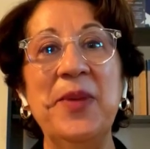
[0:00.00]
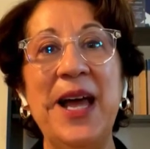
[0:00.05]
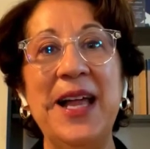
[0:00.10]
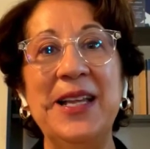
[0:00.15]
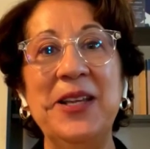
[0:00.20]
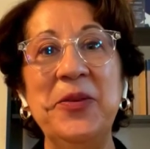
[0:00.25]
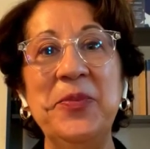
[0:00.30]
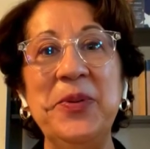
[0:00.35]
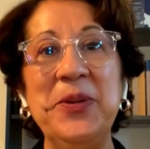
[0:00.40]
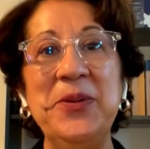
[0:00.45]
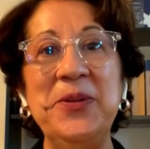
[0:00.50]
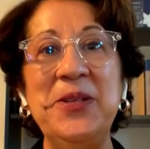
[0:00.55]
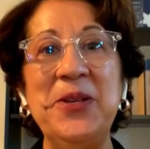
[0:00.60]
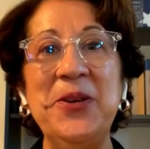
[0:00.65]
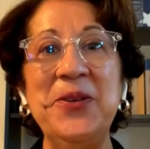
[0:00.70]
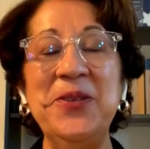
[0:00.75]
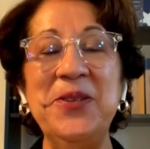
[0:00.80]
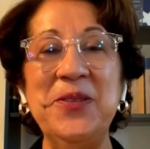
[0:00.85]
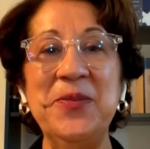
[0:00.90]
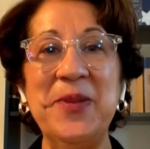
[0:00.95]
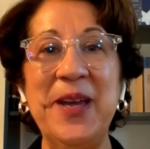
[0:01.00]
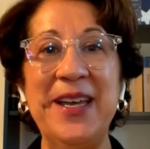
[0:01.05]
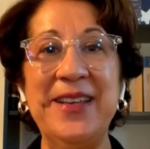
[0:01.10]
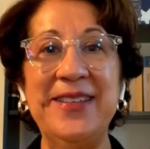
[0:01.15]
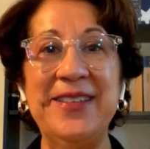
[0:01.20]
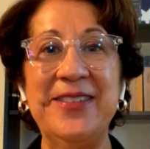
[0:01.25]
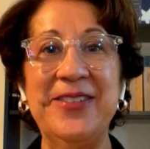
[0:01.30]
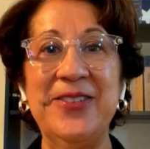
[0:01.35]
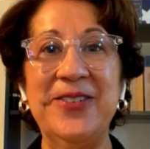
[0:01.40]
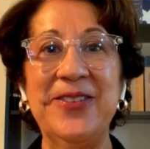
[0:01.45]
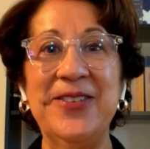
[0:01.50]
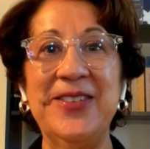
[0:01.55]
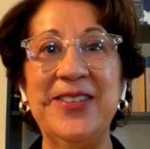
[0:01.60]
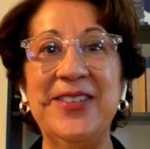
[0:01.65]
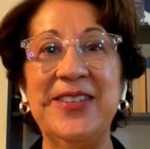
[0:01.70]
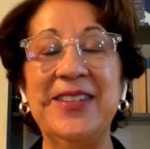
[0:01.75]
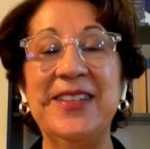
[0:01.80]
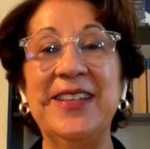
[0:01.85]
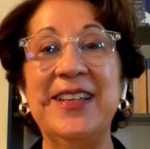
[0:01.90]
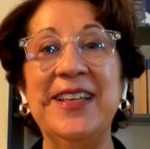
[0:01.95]
Malibu
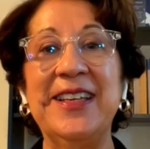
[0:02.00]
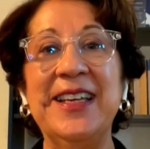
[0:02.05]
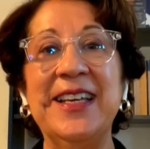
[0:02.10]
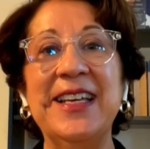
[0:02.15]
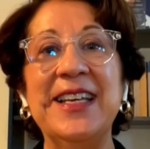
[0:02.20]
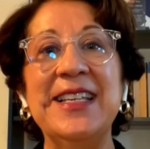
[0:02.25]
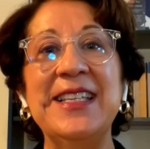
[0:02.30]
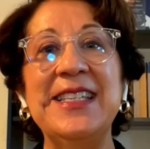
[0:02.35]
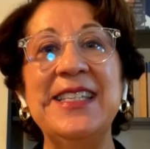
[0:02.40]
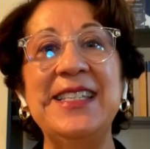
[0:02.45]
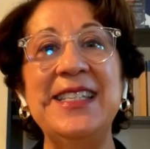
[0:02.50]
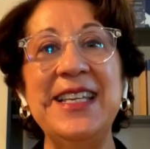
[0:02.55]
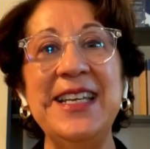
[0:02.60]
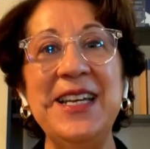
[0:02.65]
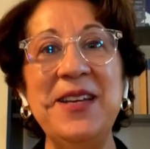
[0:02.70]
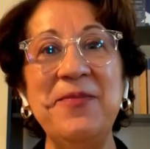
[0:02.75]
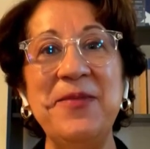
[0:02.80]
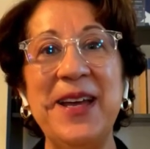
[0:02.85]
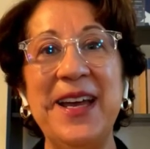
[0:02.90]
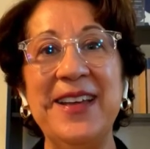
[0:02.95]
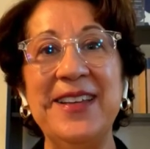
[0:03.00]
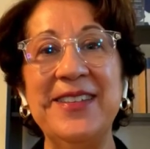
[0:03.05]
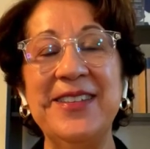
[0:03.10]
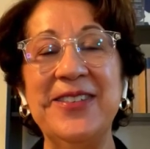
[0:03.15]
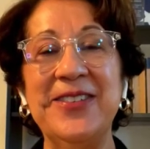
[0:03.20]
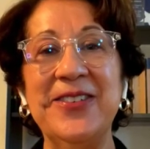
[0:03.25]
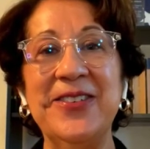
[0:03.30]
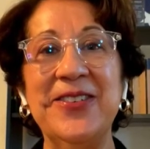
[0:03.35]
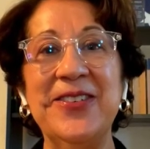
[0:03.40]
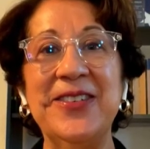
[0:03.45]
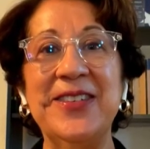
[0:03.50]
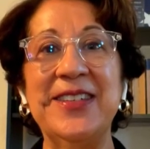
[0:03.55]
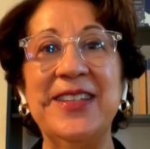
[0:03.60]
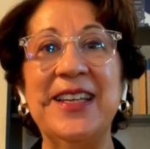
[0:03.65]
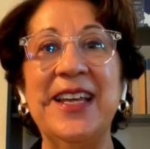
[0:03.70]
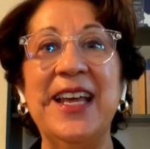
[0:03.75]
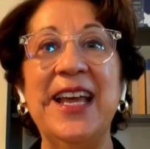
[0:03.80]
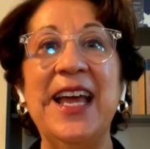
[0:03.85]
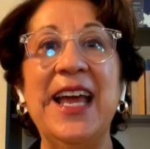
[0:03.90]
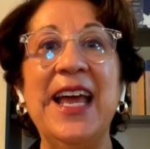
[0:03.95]
Toastmasters, City
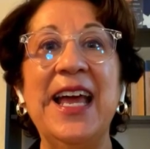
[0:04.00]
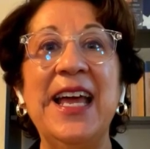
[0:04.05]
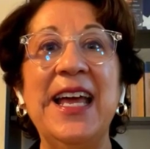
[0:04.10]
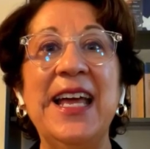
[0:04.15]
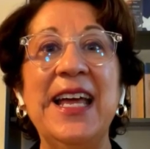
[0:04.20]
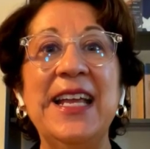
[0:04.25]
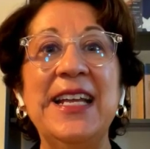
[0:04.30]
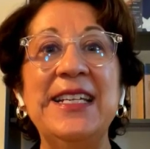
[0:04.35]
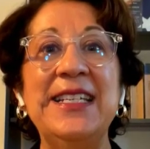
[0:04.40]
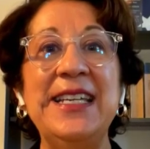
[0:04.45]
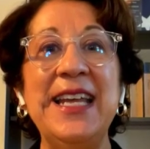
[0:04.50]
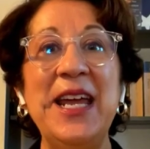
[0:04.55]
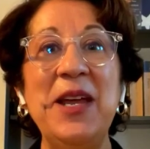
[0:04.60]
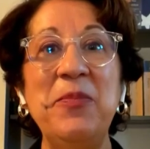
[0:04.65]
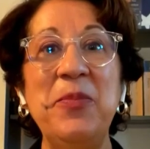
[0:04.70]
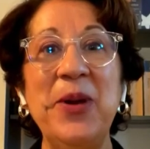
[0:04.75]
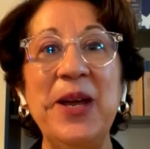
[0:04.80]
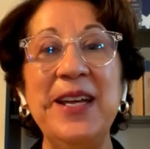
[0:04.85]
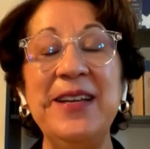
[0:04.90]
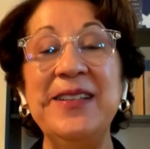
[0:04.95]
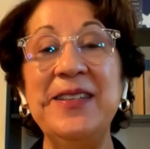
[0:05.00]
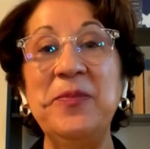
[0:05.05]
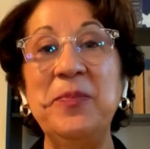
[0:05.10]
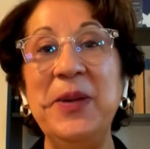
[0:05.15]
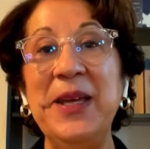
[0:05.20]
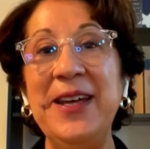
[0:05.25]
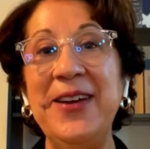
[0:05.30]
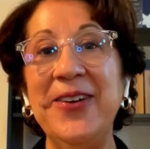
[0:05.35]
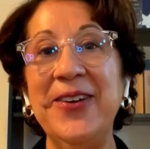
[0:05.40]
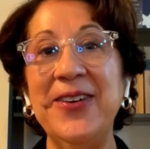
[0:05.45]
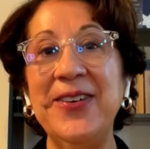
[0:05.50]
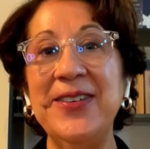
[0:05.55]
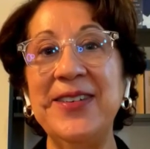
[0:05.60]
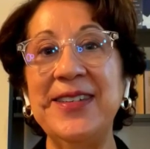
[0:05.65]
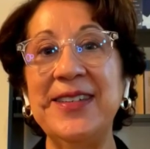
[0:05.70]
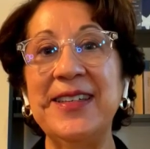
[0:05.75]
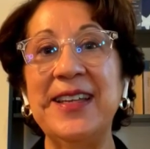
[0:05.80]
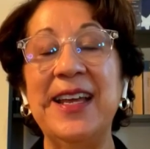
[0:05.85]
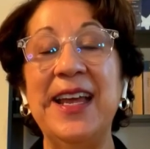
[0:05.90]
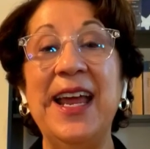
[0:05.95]
Masters, Daybreak
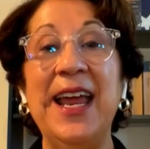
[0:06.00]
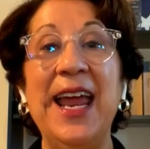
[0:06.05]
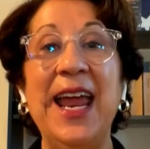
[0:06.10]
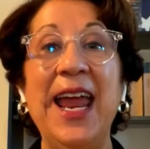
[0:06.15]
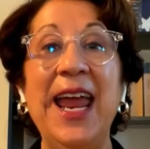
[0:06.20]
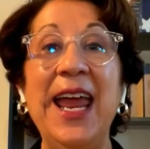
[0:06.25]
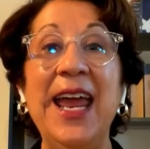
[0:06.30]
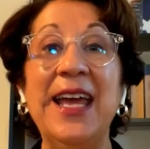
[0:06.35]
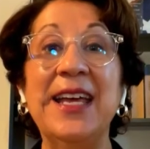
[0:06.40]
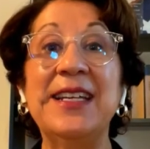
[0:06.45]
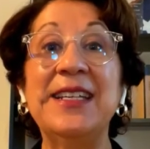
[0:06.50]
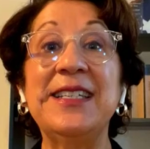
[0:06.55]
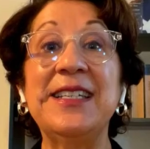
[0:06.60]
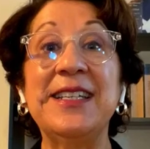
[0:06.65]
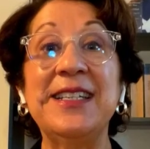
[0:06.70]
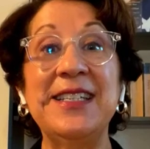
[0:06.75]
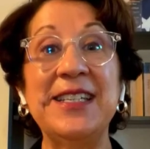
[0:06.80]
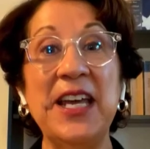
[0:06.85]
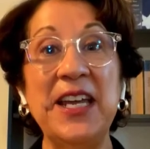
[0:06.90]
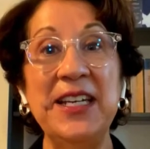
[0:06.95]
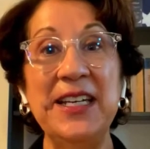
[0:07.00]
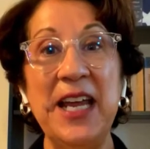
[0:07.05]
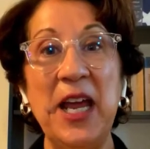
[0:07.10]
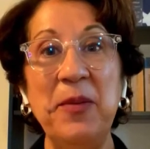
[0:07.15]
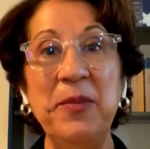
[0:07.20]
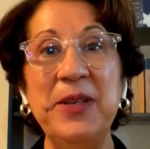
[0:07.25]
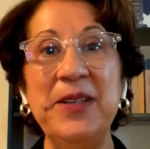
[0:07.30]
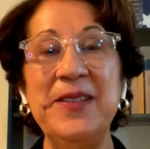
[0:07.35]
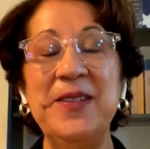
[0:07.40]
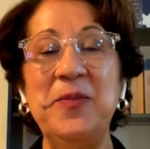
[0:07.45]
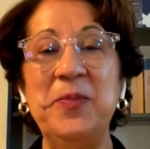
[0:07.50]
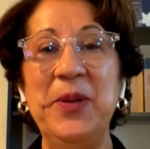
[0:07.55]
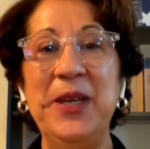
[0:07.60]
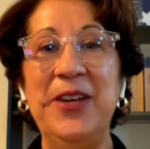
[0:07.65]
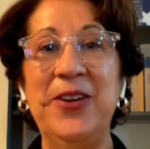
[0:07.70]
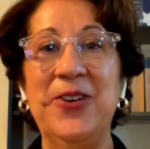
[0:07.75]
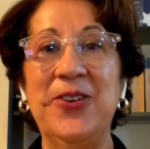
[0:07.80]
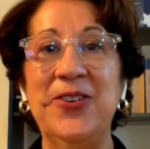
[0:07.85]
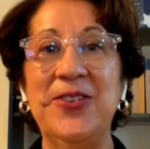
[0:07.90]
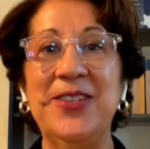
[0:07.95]
Speakers, and Dynamic
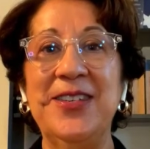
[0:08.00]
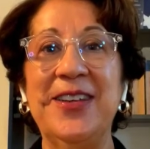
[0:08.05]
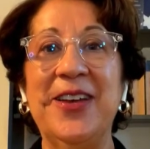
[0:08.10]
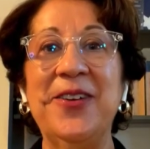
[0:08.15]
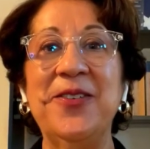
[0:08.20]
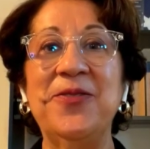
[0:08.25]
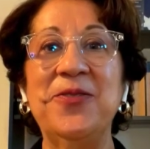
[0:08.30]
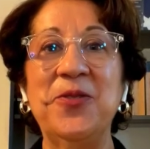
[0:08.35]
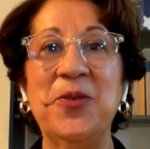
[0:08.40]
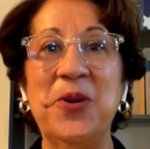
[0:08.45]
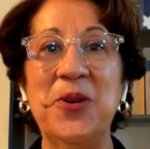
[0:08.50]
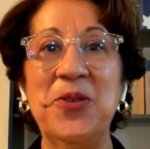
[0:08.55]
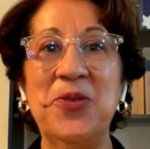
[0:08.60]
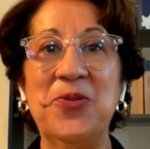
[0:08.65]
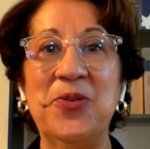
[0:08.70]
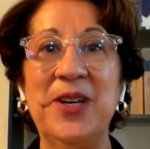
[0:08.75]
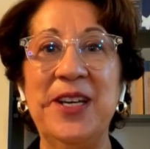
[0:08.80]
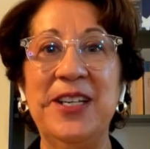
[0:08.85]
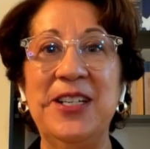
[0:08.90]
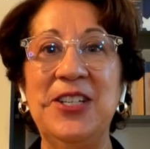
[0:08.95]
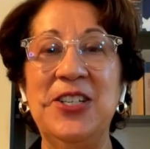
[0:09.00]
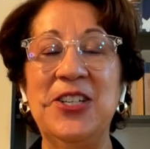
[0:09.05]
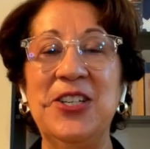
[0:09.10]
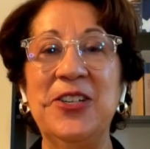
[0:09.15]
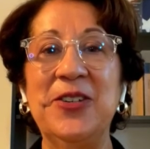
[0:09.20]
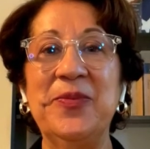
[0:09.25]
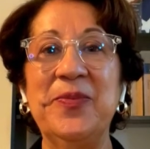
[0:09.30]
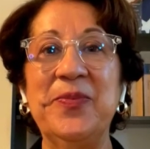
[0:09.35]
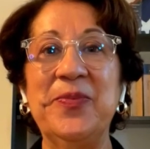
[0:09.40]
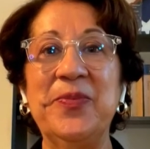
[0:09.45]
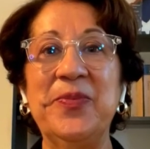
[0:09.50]
Speakers of Northridge.